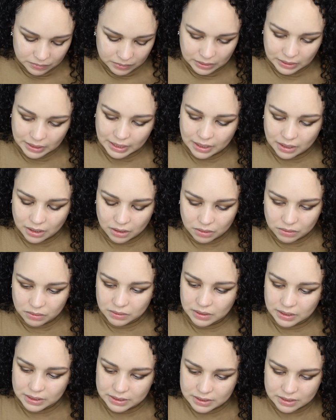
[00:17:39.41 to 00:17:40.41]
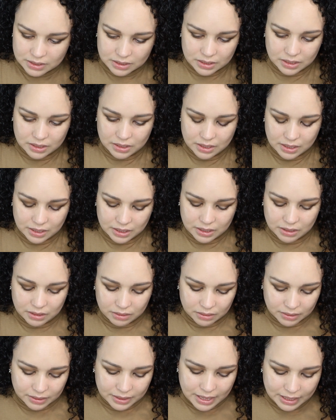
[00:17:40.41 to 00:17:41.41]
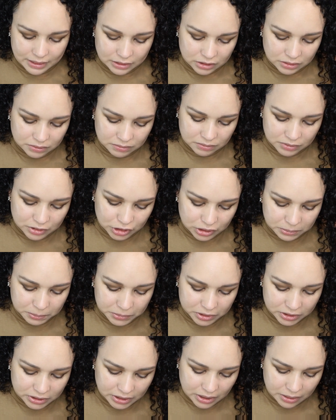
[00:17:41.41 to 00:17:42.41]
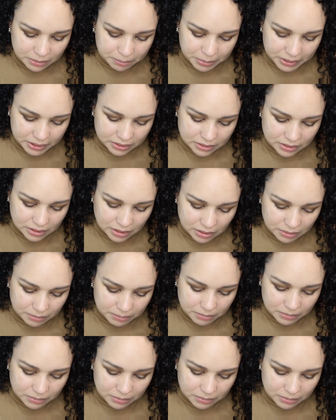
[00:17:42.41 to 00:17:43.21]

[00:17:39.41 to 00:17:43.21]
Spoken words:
Now let's see how that shimmer shade picks up.